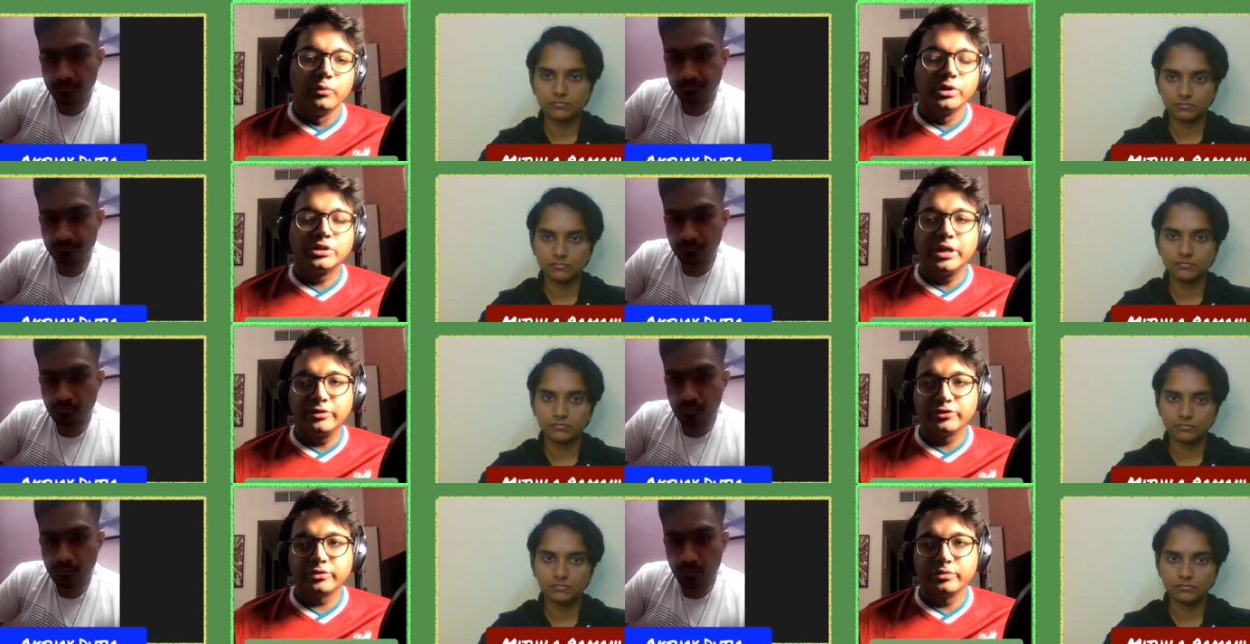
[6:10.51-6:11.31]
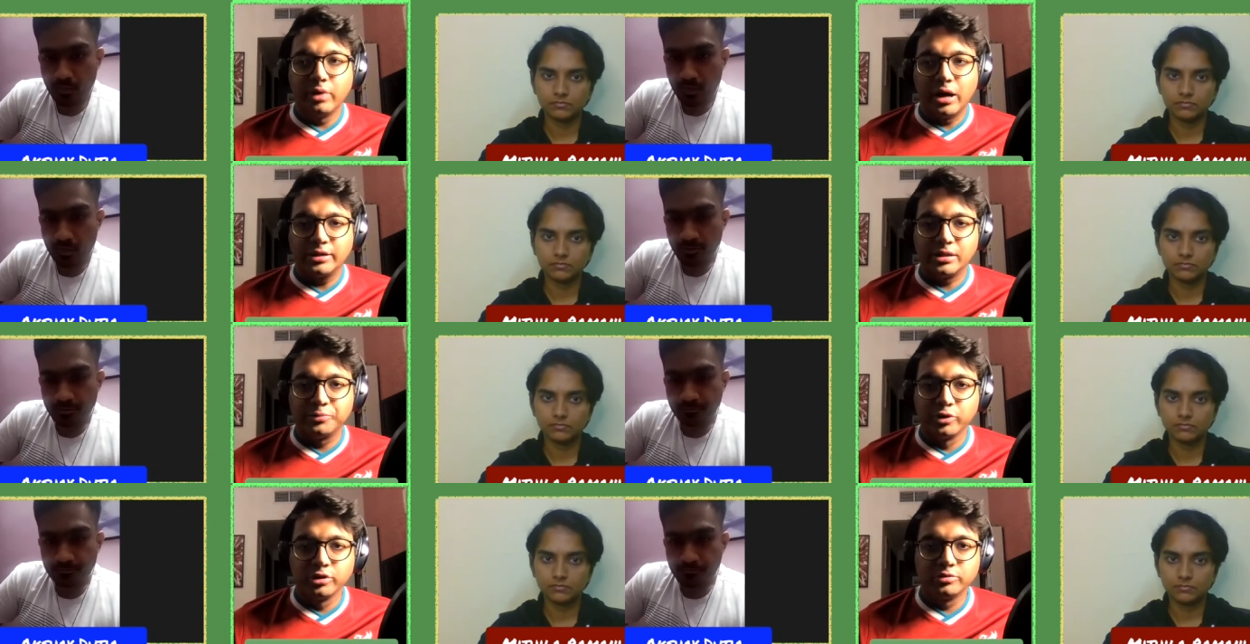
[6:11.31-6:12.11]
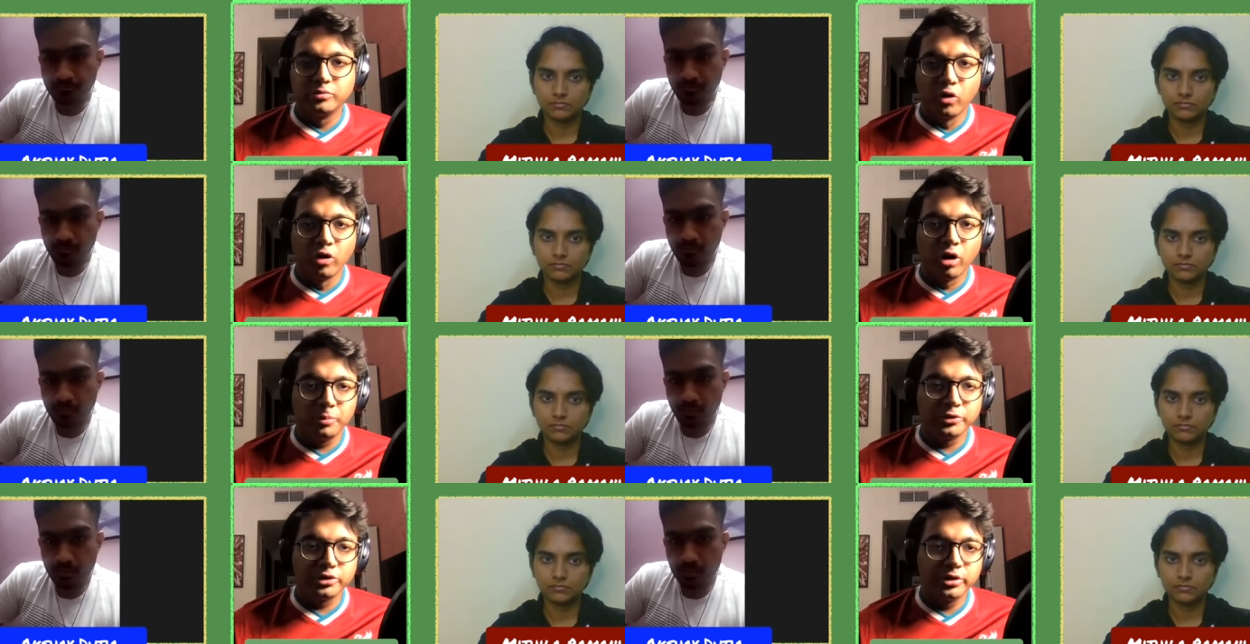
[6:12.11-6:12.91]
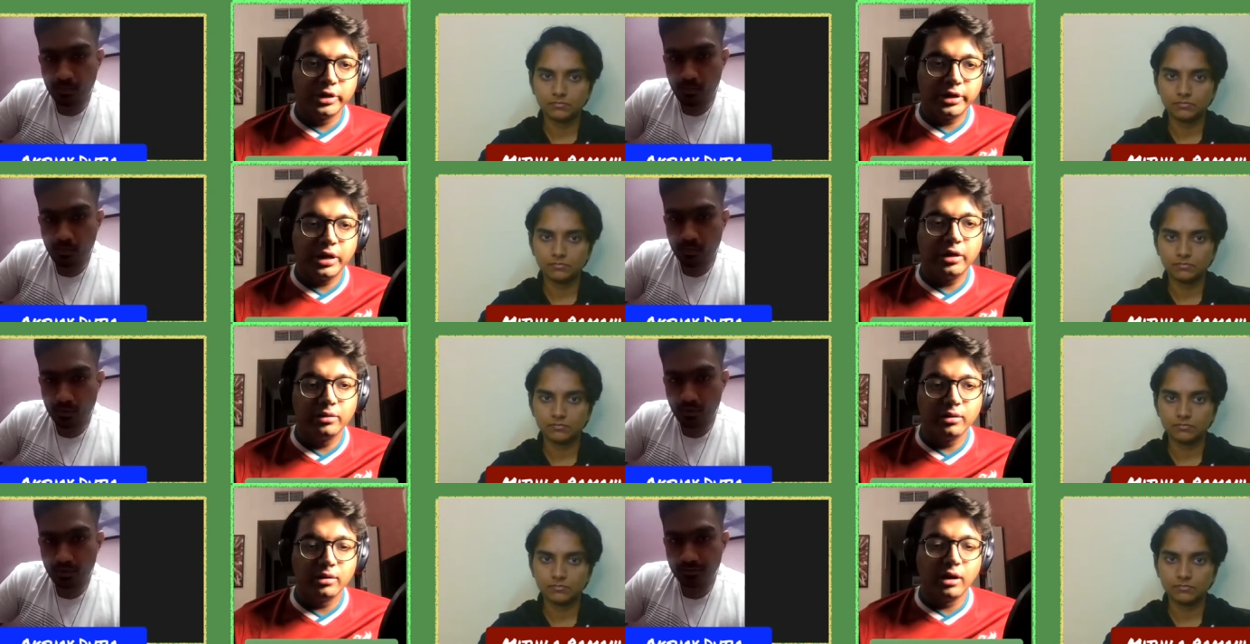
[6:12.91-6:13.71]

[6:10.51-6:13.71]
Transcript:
Speaker 1: which gives, I suppose, more opportunity.